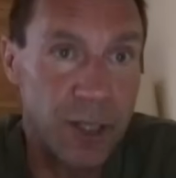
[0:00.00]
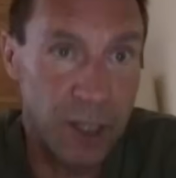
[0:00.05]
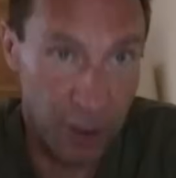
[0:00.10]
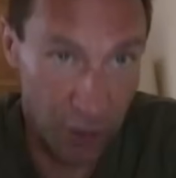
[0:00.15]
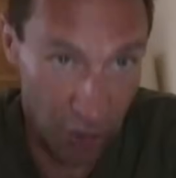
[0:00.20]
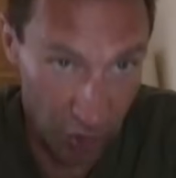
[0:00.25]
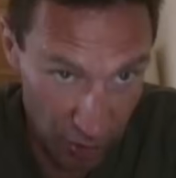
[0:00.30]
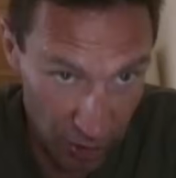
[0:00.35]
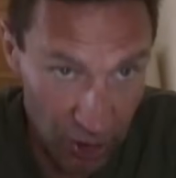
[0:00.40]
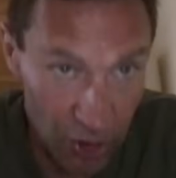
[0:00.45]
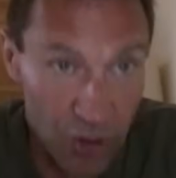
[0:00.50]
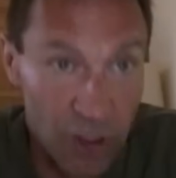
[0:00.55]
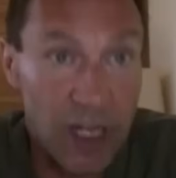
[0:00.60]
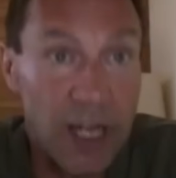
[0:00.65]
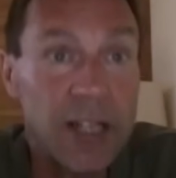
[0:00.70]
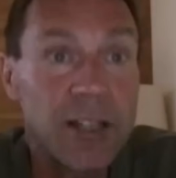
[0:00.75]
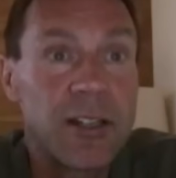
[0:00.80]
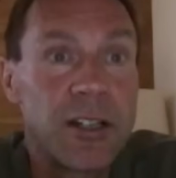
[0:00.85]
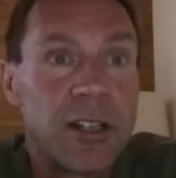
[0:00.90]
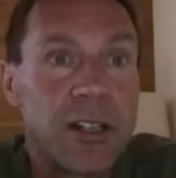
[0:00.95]
stage
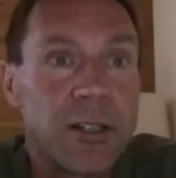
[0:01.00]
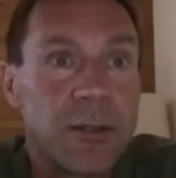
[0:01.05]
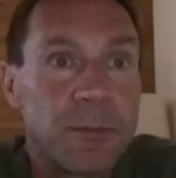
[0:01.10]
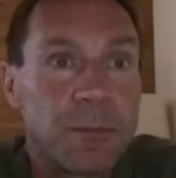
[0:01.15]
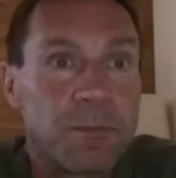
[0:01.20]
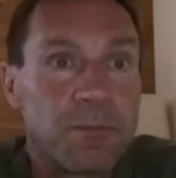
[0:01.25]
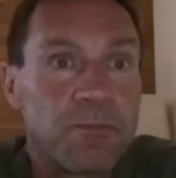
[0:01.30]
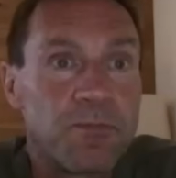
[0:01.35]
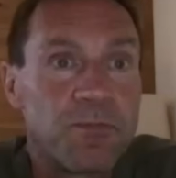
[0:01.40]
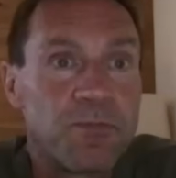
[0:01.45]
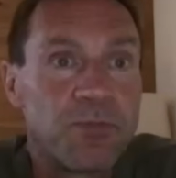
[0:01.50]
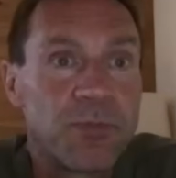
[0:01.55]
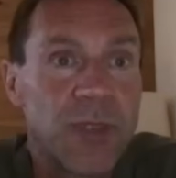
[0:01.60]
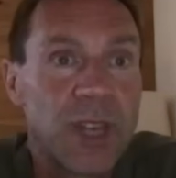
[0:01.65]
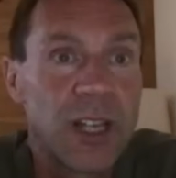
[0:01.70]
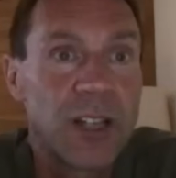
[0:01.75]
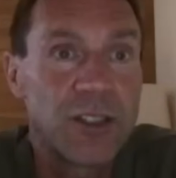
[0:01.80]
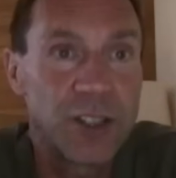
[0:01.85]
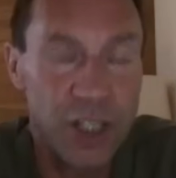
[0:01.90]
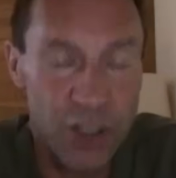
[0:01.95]
19.
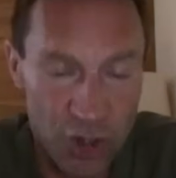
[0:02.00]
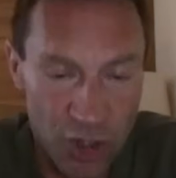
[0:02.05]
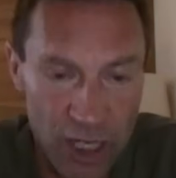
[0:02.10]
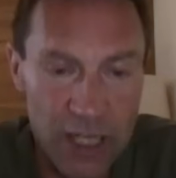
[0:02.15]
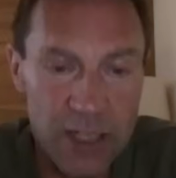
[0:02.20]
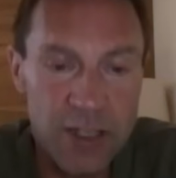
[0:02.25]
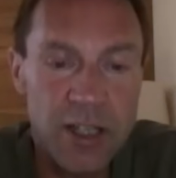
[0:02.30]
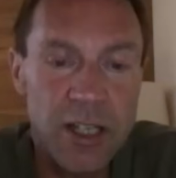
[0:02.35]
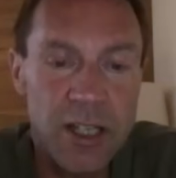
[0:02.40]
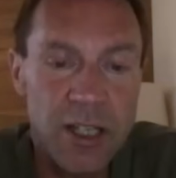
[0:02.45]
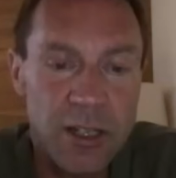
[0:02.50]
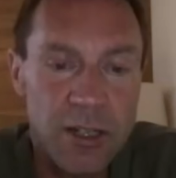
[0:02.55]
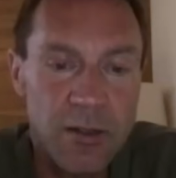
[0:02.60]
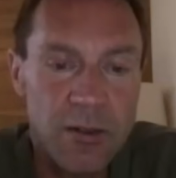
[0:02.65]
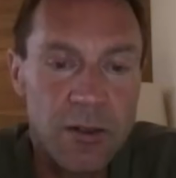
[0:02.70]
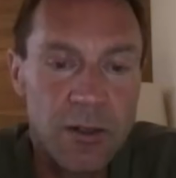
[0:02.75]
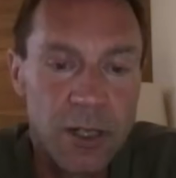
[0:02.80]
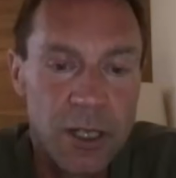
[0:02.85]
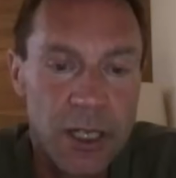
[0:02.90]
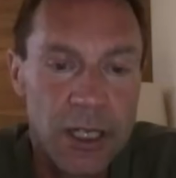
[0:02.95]
Stage 19,
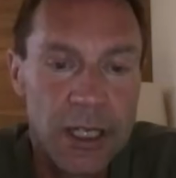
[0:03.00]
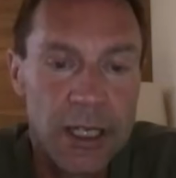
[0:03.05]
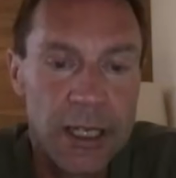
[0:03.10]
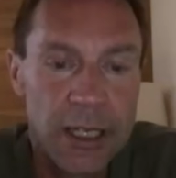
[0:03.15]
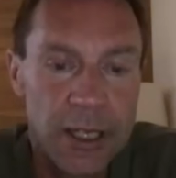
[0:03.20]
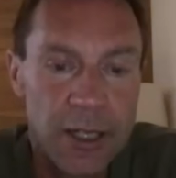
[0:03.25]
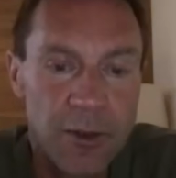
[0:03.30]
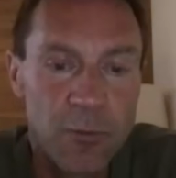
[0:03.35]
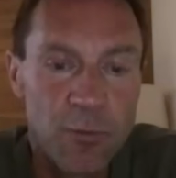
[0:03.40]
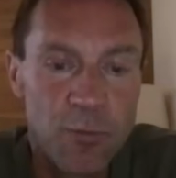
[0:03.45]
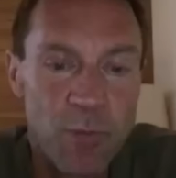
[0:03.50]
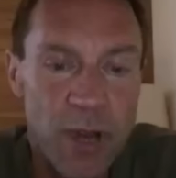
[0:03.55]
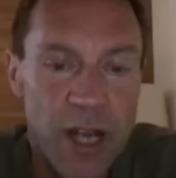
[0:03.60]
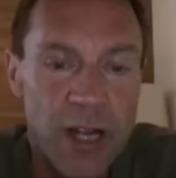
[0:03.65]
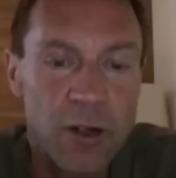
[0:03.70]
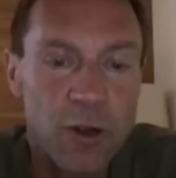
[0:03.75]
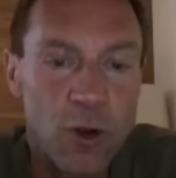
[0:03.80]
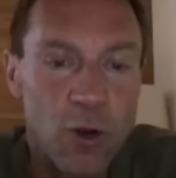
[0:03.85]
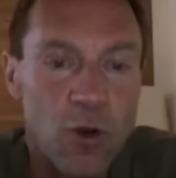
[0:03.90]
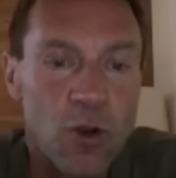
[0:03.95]

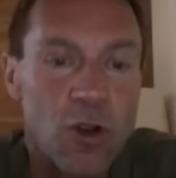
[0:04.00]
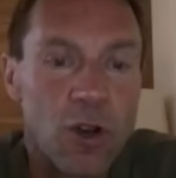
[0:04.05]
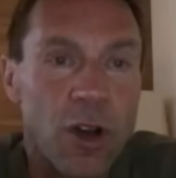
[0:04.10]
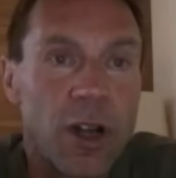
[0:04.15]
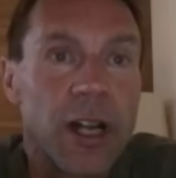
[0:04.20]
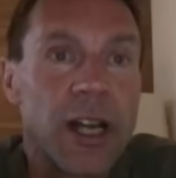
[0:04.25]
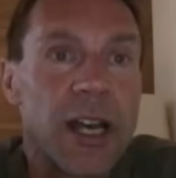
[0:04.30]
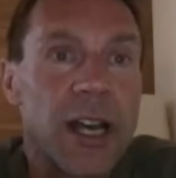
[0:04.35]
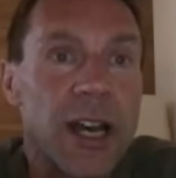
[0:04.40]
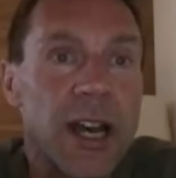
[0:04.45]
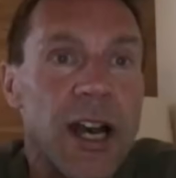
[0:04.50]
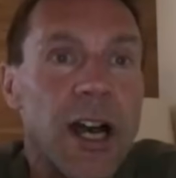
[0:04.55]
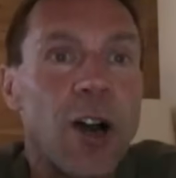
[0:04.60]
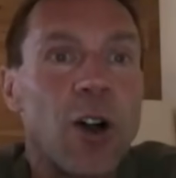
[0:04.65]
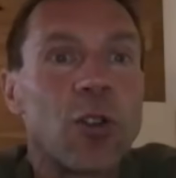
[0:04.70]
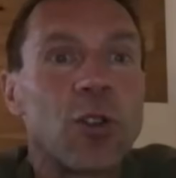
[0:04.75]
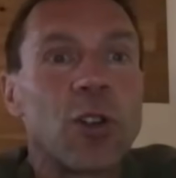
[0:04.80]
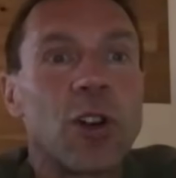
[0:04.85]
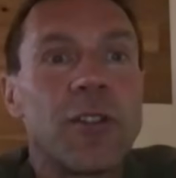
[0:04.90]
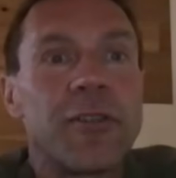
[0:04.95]
Ben O'Connor
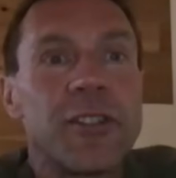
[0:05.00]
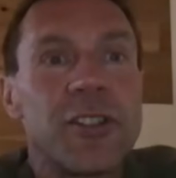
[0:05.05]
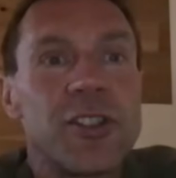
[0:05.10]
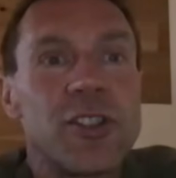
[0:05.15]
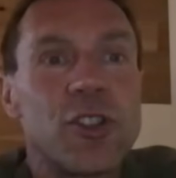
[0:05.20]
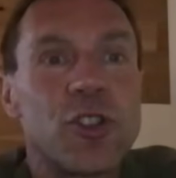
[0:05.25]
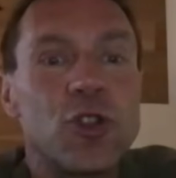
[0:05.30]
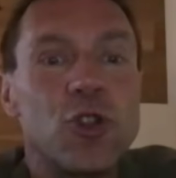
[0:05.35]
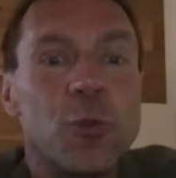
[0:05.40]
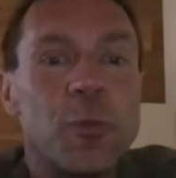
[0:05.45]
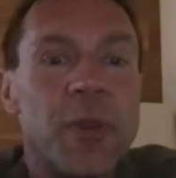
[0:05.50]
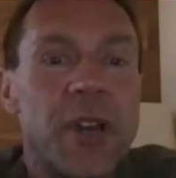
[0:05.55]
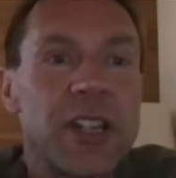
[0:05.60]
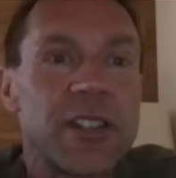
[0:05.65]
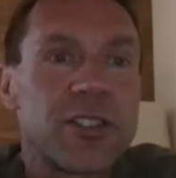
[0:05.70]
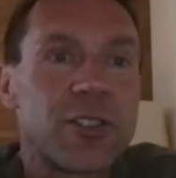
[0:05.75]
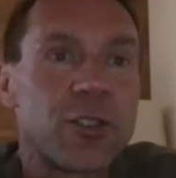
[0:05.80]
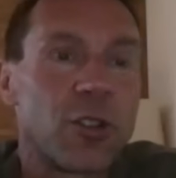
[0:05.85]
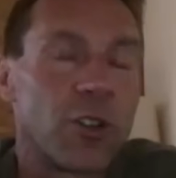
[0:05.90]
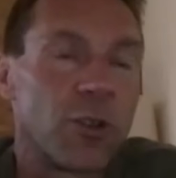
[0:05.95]
out of a super
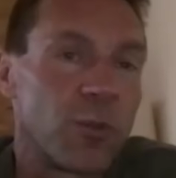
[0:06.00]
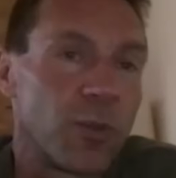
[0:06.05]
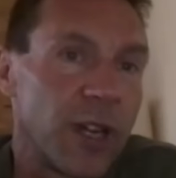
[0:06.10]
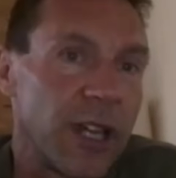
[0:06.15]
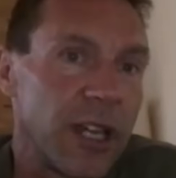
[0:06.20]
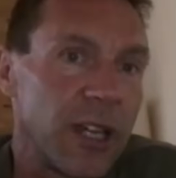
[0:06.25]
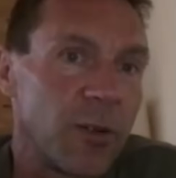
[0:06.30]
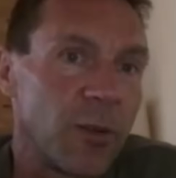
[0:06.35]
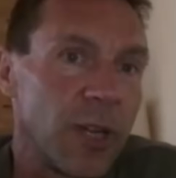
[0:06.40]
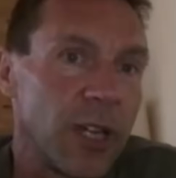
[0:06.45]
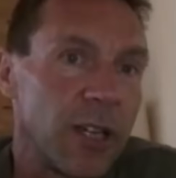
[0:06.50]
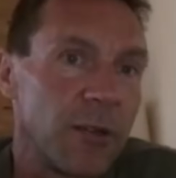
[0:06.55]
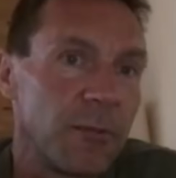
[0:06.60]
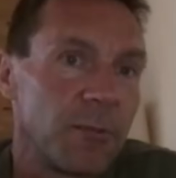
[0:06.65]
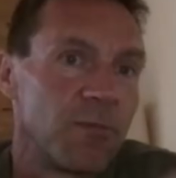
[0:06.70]
strong breakaway.